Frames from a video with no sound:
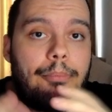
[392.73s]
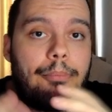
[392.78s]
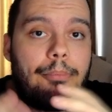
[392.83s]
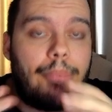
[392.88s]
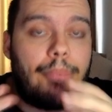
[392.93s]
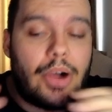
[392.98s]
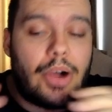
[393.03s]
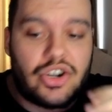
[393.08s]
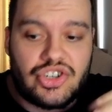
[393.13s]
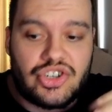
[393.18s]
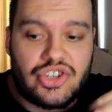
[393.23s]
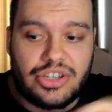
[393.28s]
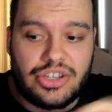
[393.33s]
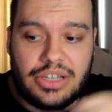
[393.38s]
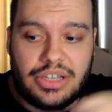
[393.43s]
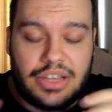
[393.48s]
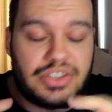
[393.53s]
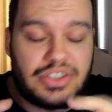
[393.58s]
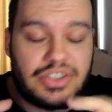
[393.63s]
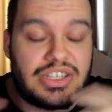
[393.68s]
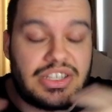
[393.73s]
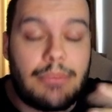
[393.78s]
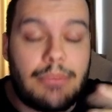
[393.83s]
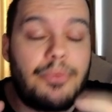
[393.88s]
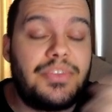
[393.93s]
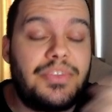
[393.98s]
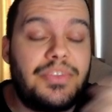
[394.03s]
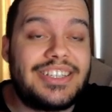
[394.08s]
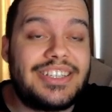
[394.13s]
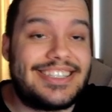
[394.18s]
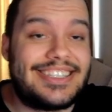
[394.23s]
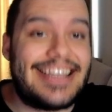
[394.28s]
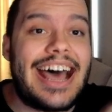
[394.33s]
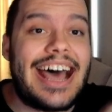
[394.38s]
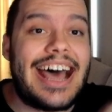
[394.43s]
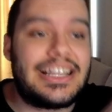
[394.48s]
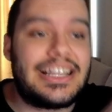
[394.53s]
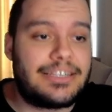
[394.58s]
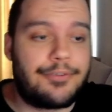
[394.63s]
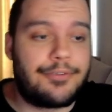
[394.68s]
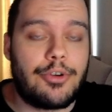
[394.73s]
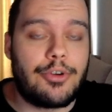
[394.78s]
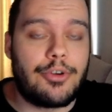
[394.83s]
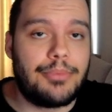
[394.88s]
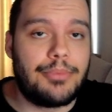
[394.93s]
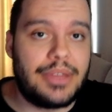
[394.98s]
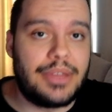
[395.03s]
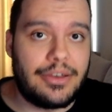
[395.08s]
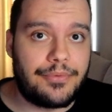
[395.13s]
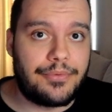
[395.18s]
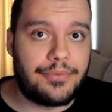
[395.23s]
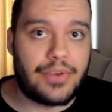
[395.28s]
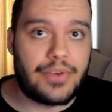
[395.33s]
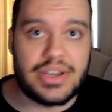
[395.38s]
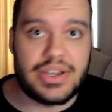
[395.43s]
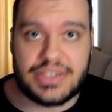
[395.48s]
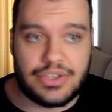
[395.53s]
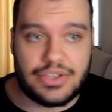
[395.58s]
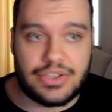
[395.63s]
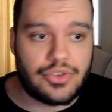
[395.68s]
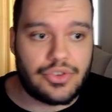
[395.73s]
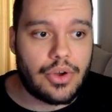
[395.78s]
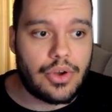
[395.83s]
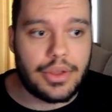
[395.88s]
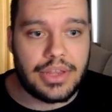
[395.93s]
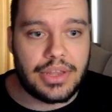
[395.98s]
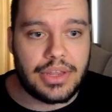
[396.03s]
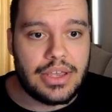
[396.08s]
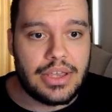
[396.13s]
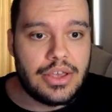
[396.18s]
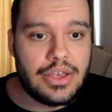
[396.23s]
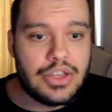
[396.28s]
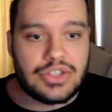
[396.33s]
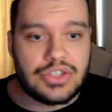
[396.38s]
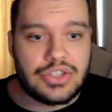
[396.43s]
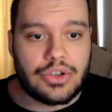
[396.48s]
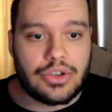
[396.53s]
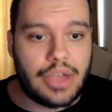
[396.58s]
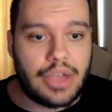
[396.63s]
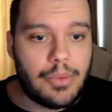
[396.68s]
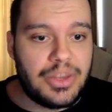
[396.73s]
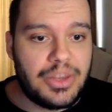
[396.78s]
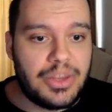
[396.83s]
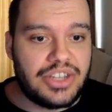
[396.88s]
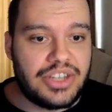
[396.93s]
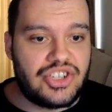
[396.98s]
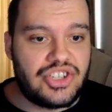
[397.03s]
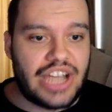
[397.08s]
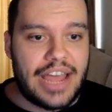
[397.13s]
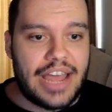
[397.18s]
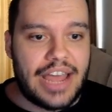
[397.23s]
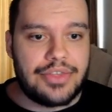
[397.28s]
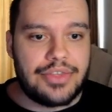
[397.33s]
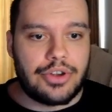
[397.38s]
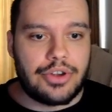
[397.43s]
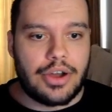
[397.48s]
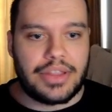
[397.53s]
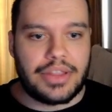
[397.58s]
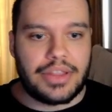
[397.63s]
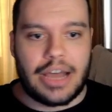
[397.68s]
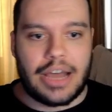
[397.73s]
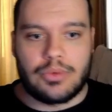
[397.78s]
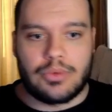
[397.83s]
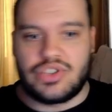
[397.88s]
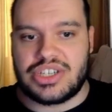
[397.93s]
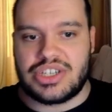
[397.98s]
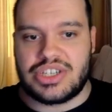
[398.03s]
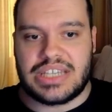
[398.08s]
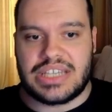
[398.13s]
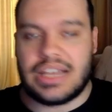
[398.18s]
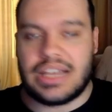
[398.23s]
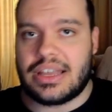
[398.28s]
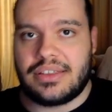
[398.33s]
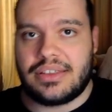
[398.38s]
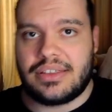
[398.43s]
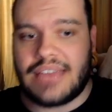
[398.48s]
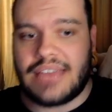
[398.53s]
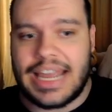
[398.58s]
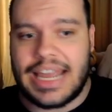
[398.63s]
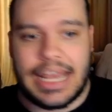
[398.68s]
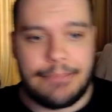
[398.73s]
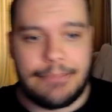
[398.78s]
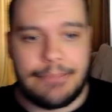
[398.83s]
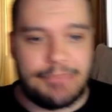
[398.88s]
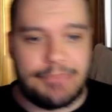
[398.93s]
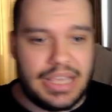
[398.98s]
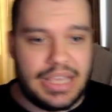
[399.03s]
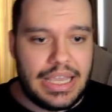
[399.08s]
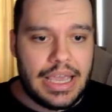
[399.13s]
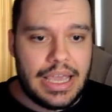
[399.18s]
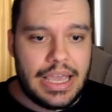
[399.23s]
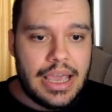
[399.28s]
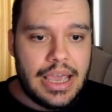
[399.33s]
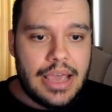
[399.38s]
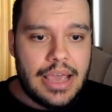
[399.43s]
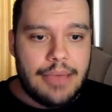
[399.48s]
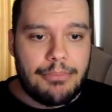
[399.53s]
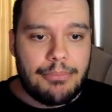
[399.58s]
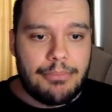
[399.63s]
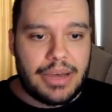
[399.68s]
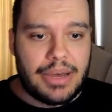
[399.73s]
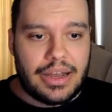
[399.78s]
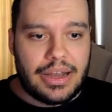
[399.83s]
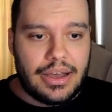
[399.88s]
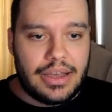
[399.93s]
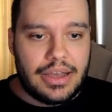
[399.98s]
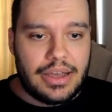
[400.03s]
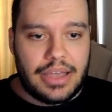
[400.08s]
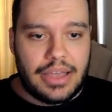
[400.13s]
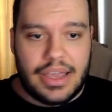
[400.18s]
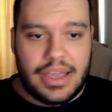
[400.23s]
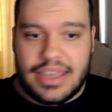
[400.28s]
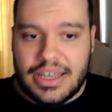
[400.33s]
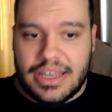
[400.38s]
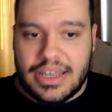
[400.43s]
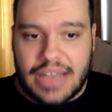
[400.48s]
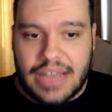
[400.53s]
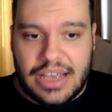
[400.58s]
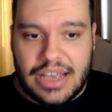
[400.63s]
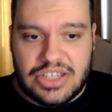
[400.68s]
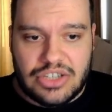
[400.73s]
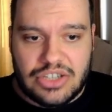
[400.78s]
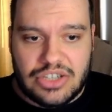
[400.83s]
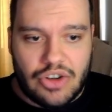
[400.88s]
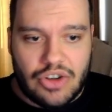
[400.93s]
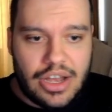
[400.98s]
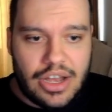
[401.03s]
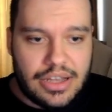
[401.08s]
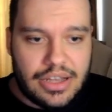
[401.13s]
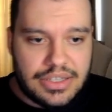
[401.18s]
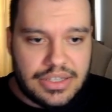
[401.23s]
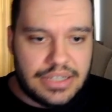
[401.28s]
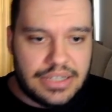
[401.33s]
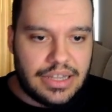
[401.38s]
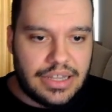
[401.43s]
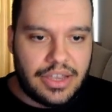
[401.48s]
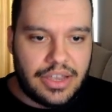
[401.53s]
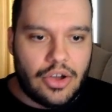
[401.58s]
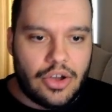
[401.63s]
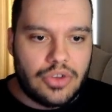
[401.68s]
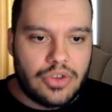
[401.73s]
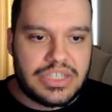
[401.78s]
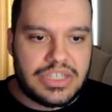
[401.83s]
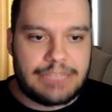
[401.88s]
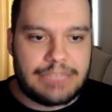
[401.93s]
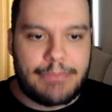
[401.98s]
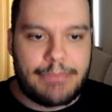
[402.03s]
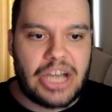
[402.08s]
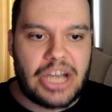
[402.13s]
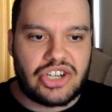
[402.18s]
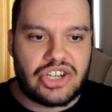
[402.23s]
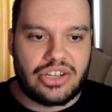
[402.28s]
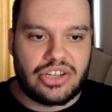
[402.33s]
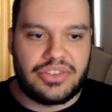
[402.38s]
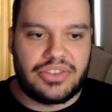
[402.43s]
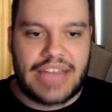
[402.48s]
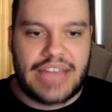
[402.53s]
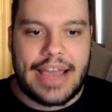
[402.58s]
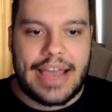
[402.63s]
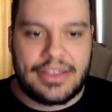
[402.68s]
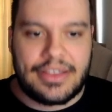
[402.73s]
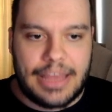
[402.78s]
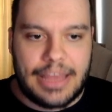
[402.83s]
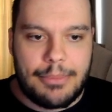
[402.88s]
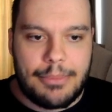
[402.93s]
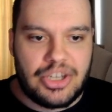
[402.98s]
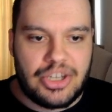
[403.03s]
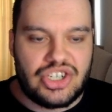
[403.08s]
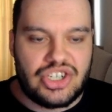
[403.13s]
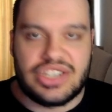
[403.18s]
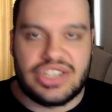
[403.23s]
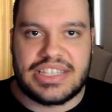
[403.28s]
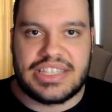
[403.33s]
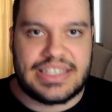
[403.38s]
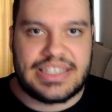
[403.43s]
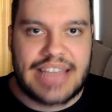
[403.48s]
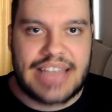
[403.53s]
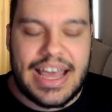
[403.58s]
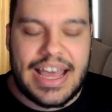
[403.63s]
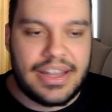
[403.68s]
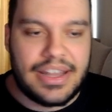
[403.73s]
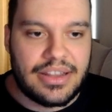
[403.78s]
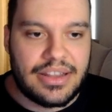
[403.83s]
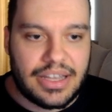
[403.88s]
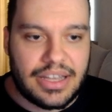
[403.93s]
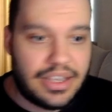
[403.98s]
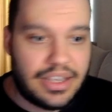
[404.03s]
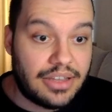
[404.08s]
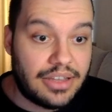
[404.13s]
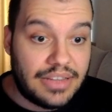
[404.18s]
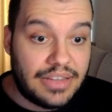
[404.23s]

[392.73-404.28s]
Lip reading: partially like some of the stats from the Frenzy Draught. So like with the Giant Draught, I would just get like 10 AP, but I get extra like all special attack damage instead. And like